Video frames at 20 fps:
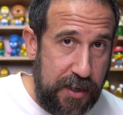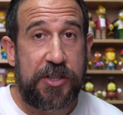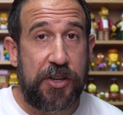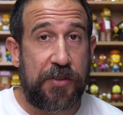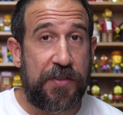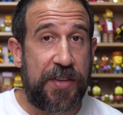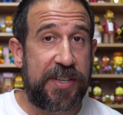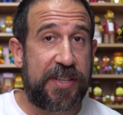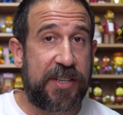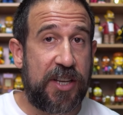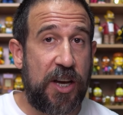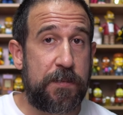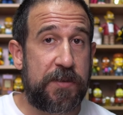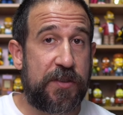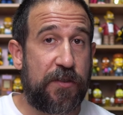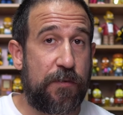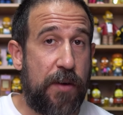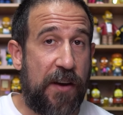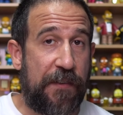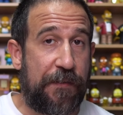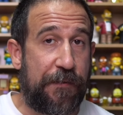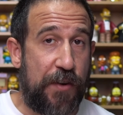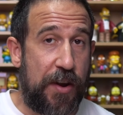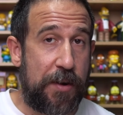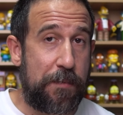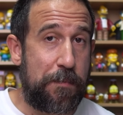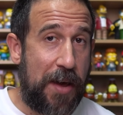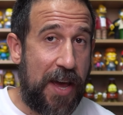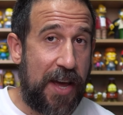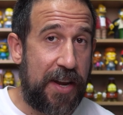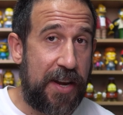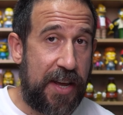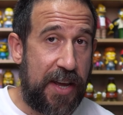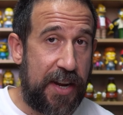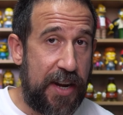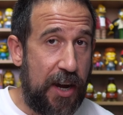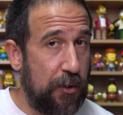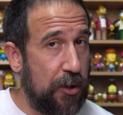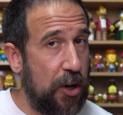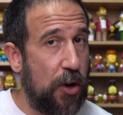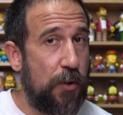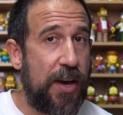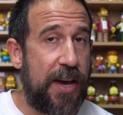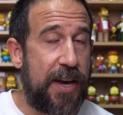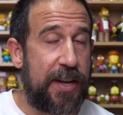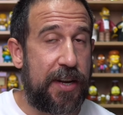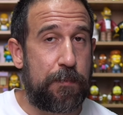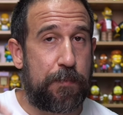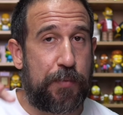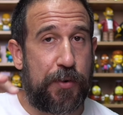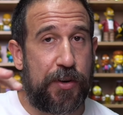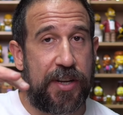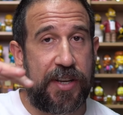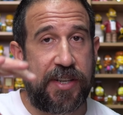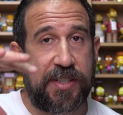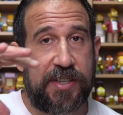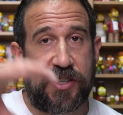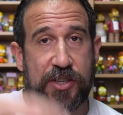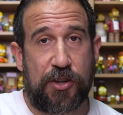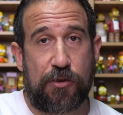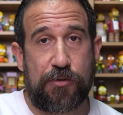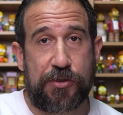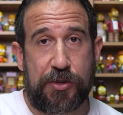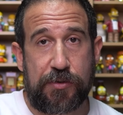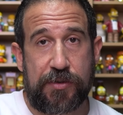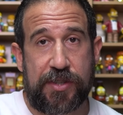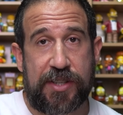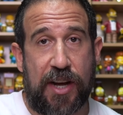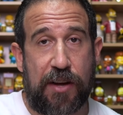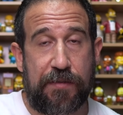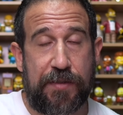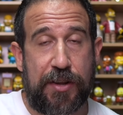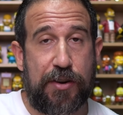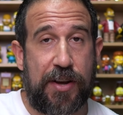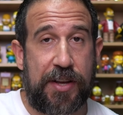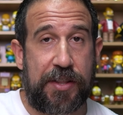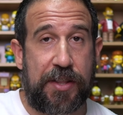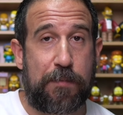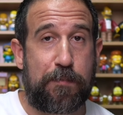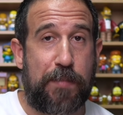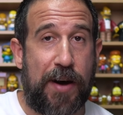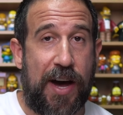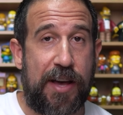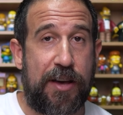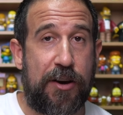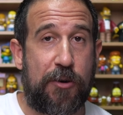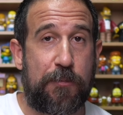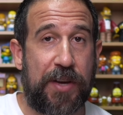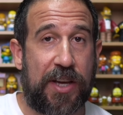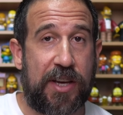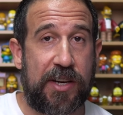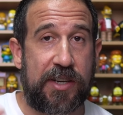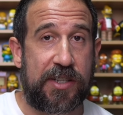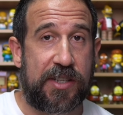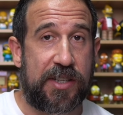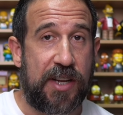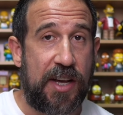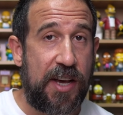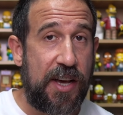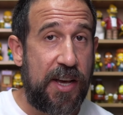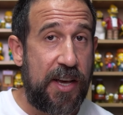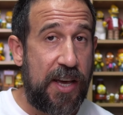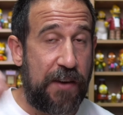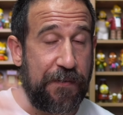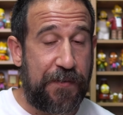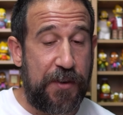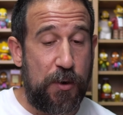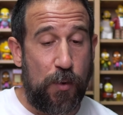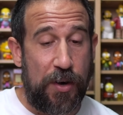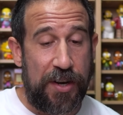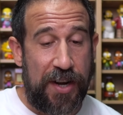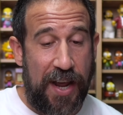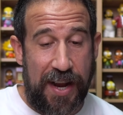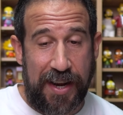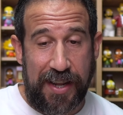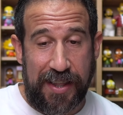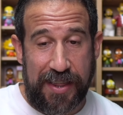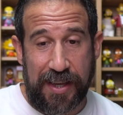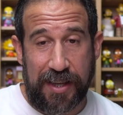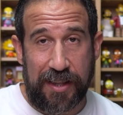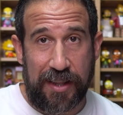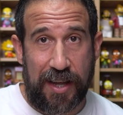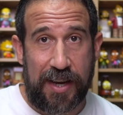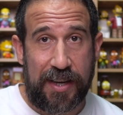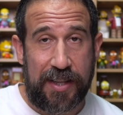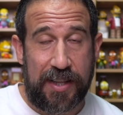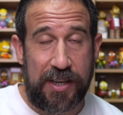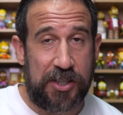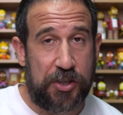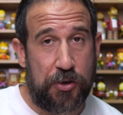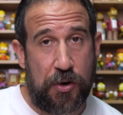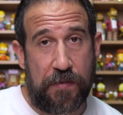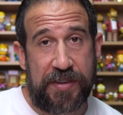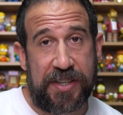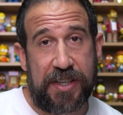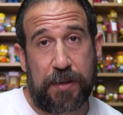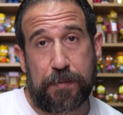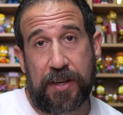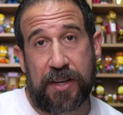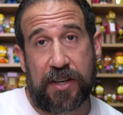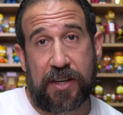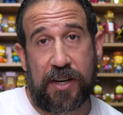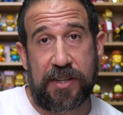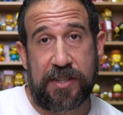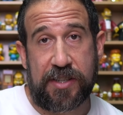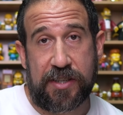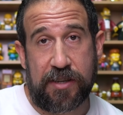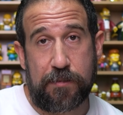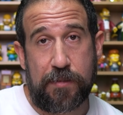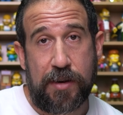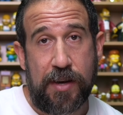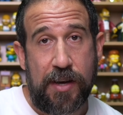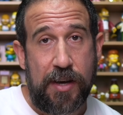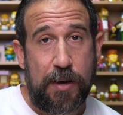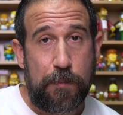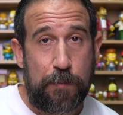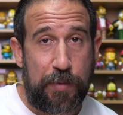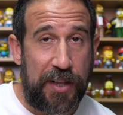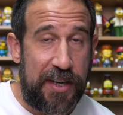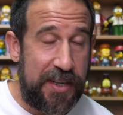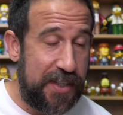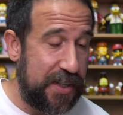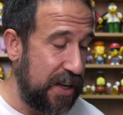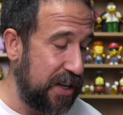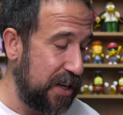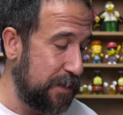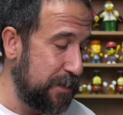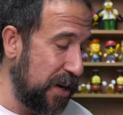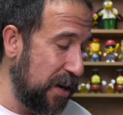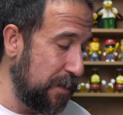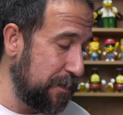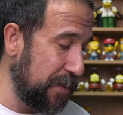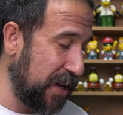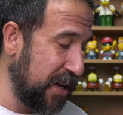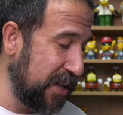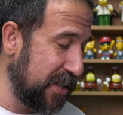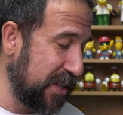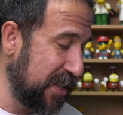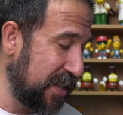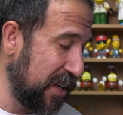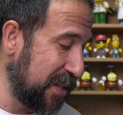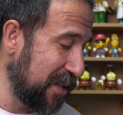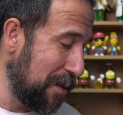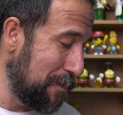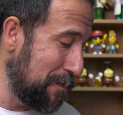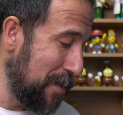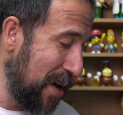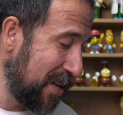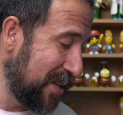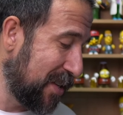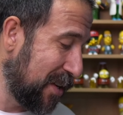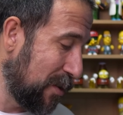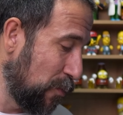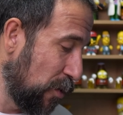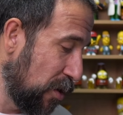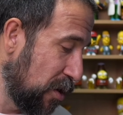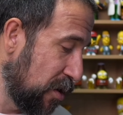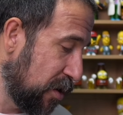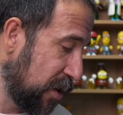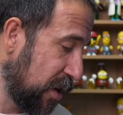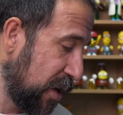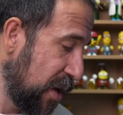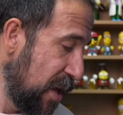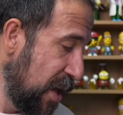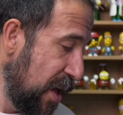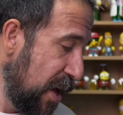So this comes from my friend Manny, and I'll go ahead and put his socials down there in the bio because if you want anything like this or even something custom, please hit him up because he does amazing work.